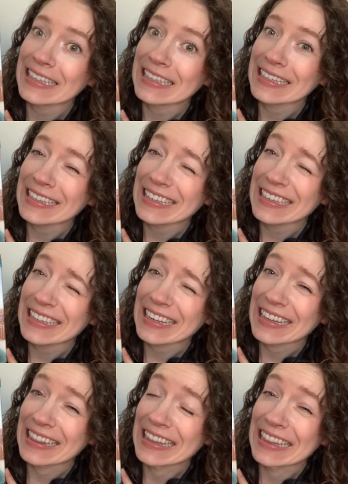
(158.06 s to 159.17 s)

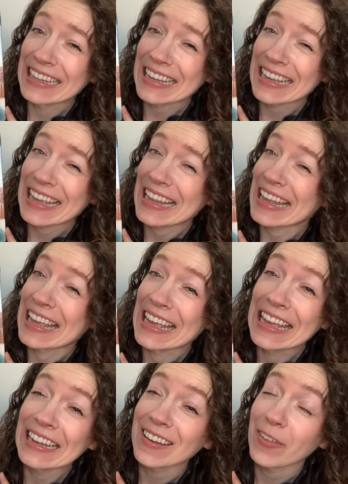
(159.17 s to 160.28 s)
a
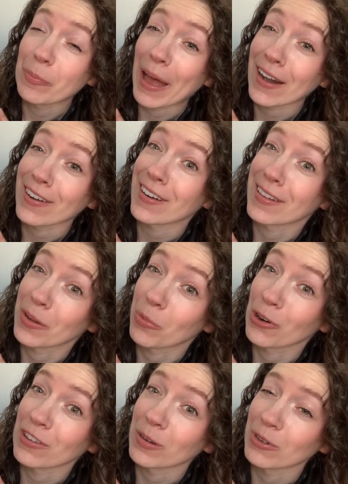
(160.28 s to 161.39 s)
hint of batter, and then more
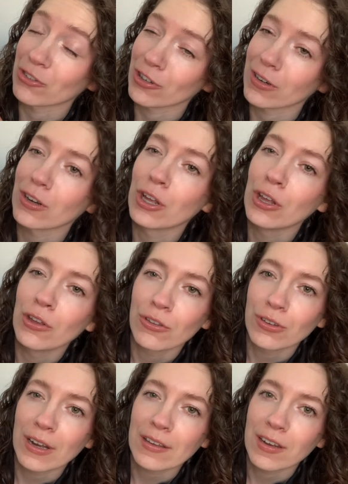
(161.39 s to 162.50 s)
cinnamon sugar. So
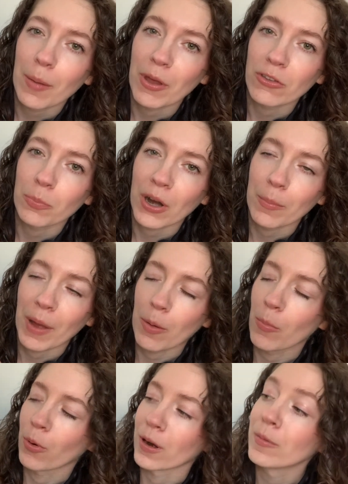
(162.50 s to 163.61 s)
next time I'll spread them out
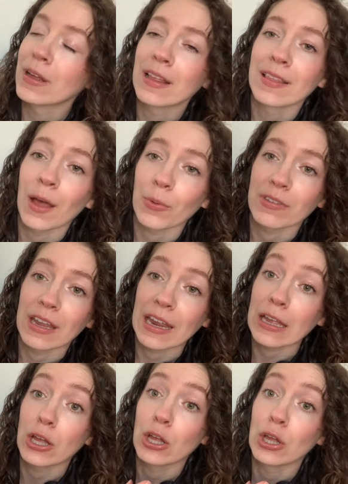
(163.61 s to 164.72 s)
more. That was a
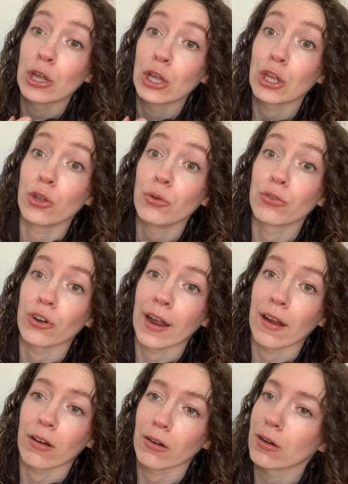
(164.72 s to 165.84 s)
user
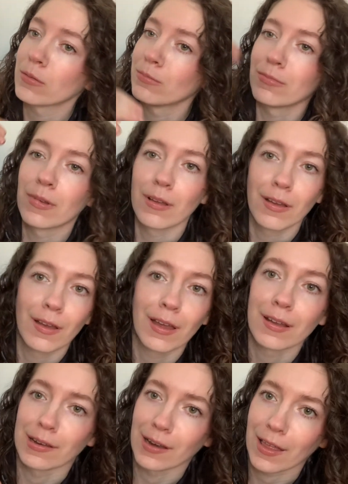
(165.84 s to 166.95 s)
error,
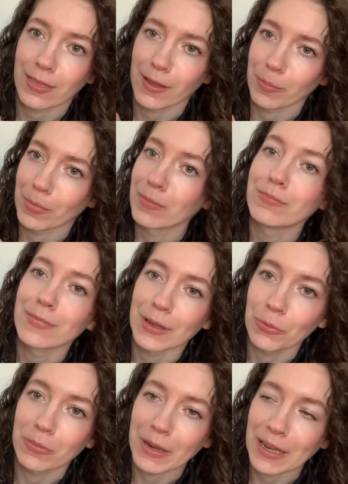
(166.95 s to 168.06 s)
not them. It
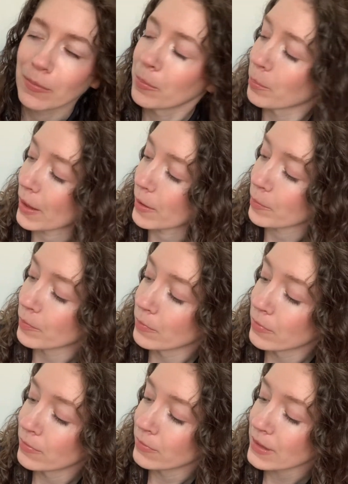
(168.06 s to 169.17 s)
was me. But
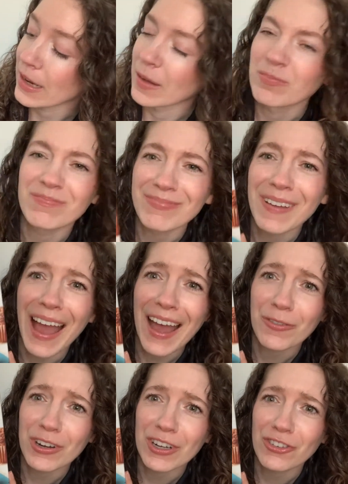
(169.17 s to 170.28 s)
yeah,
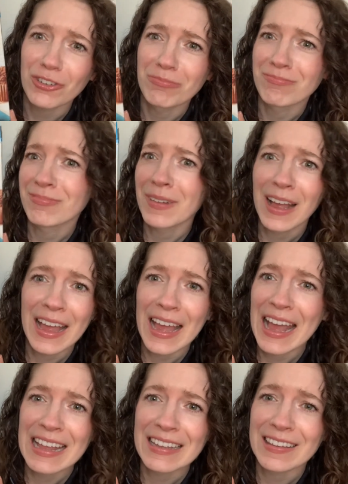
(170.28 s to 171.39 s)
average,
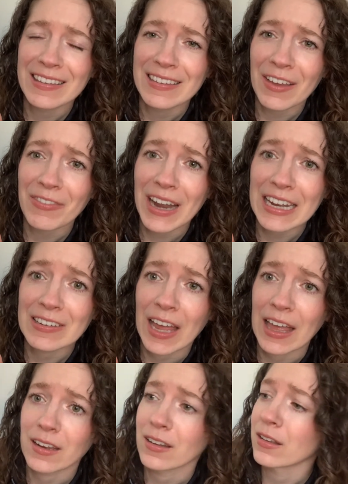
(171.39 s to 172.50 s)
7 out of 10.